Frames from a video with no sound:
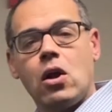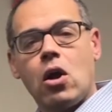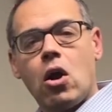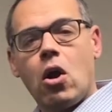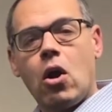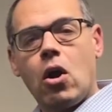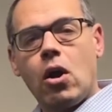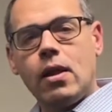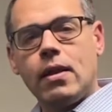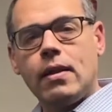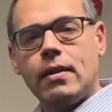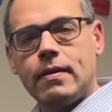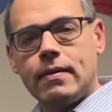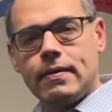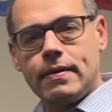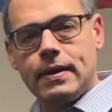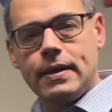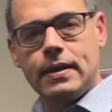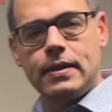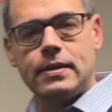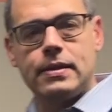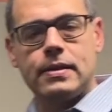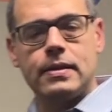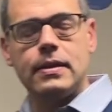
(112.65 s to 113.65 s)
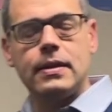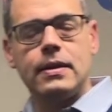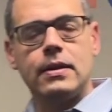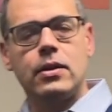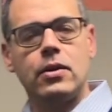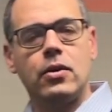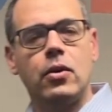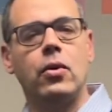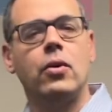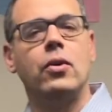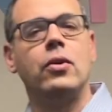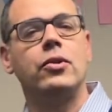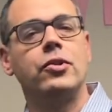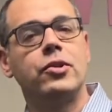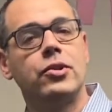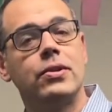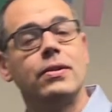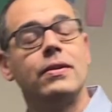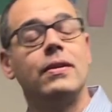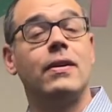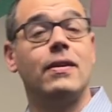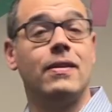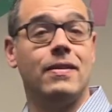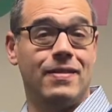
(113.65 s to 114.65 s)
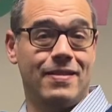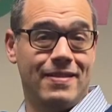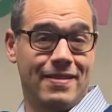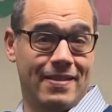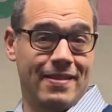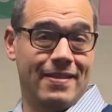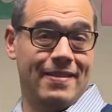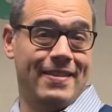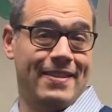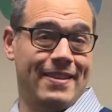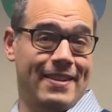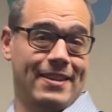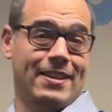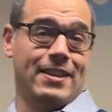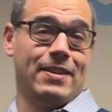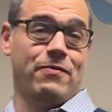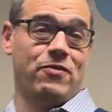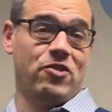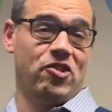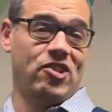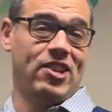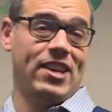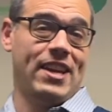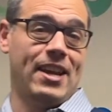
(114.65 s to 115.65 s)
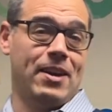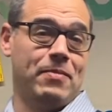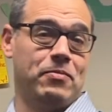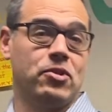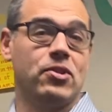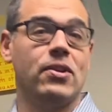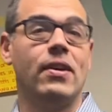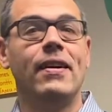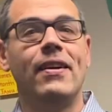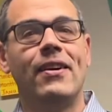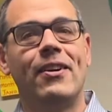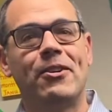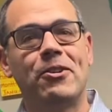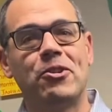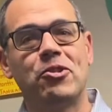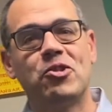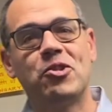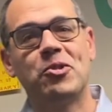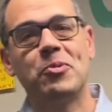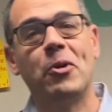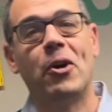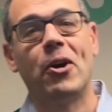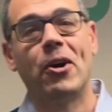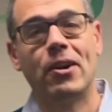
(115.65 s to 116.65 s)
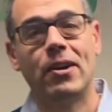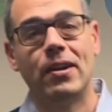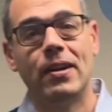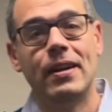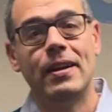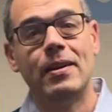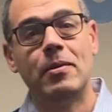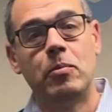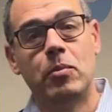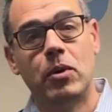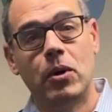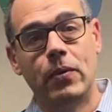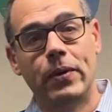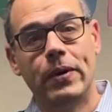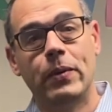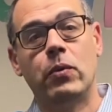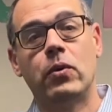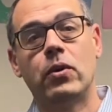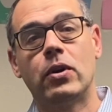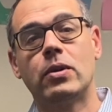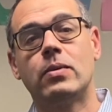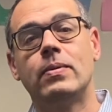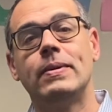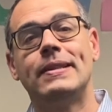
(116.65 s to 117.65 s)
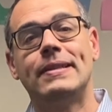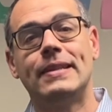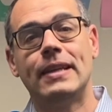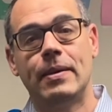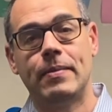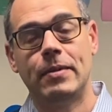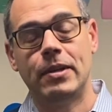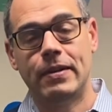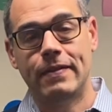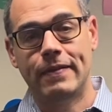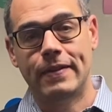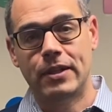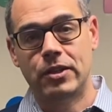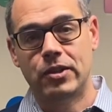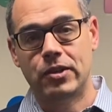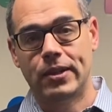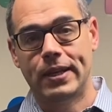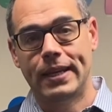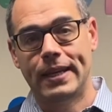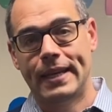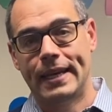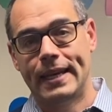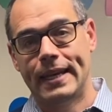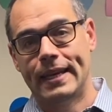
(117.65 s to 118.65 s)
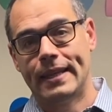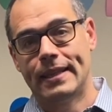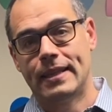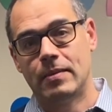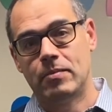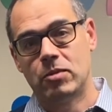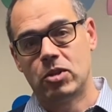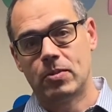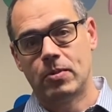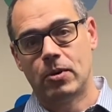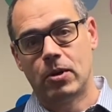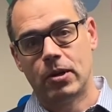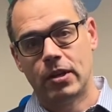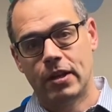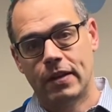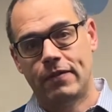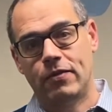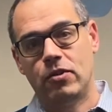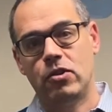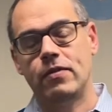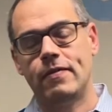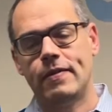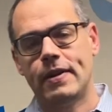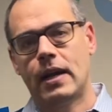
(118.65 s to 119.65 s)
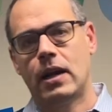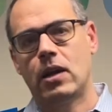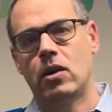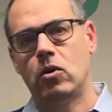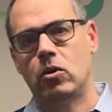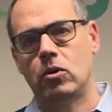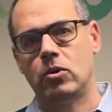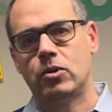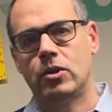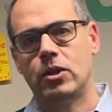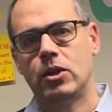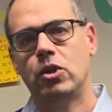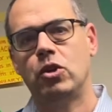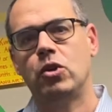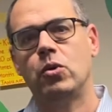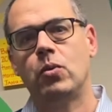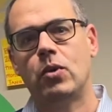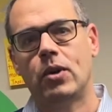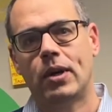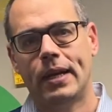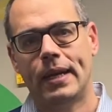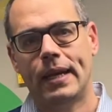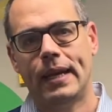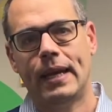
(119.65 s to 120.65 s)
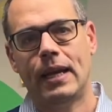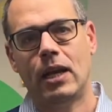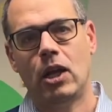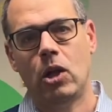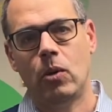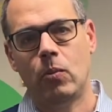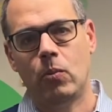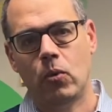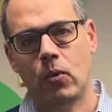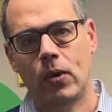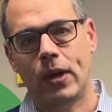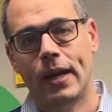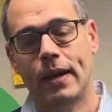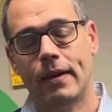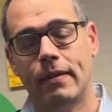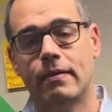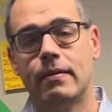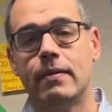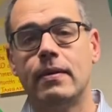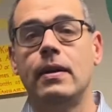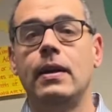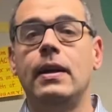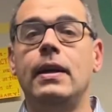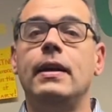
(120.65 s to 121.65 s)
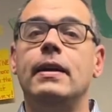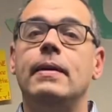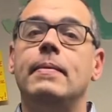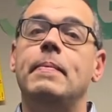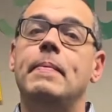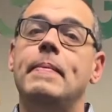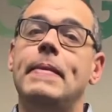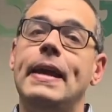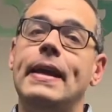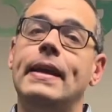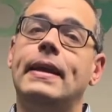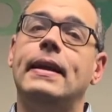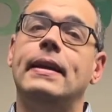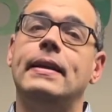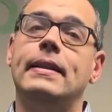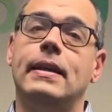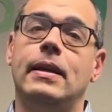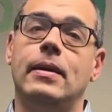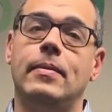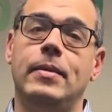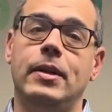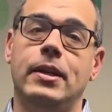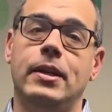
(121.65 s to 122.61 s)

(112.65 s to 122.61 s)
All of these goals, except for Sam's, are SMART, but we work with Sam individually to get them SMART. If you've got goals that you want help with making them